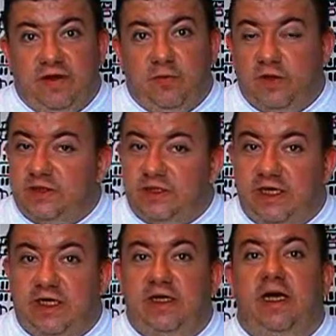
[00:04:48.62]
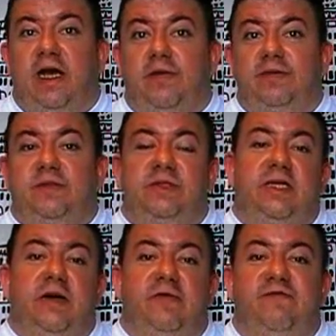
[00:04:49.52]
Once again, I want to
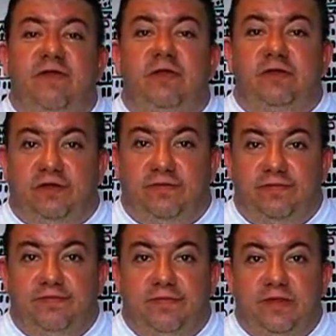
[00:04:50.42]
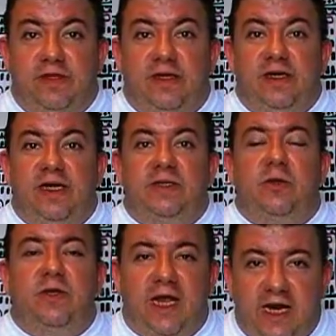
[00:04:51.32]
say with failure, it's
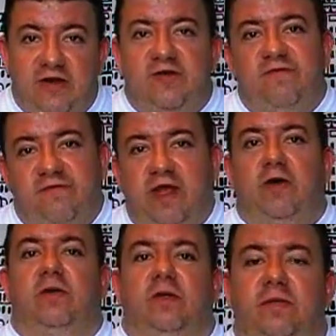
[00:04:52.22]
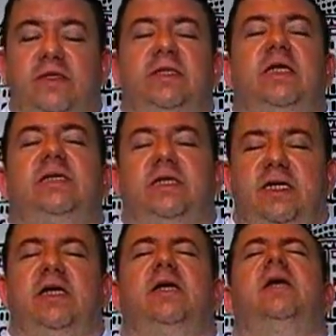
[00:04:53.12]
okay to fail. Let me say this
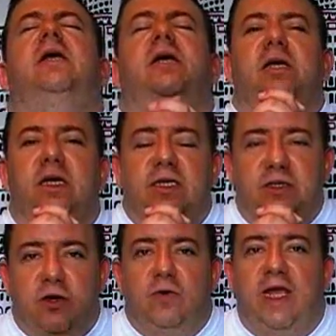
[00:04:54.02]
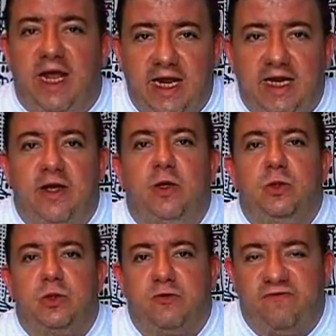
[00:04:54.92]
again. It is okay
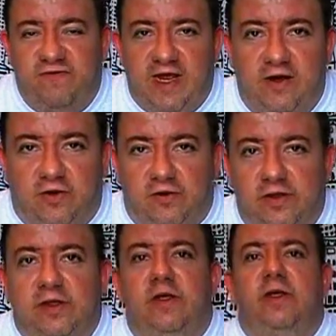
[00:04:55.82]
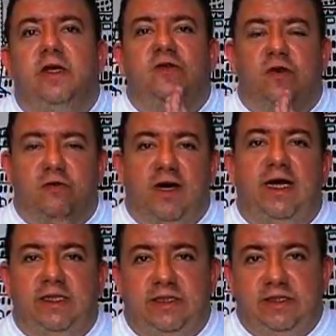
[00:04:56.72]
to fail. It's all
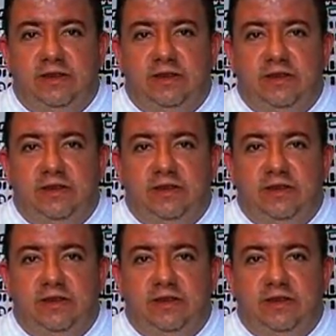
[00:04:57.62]
right.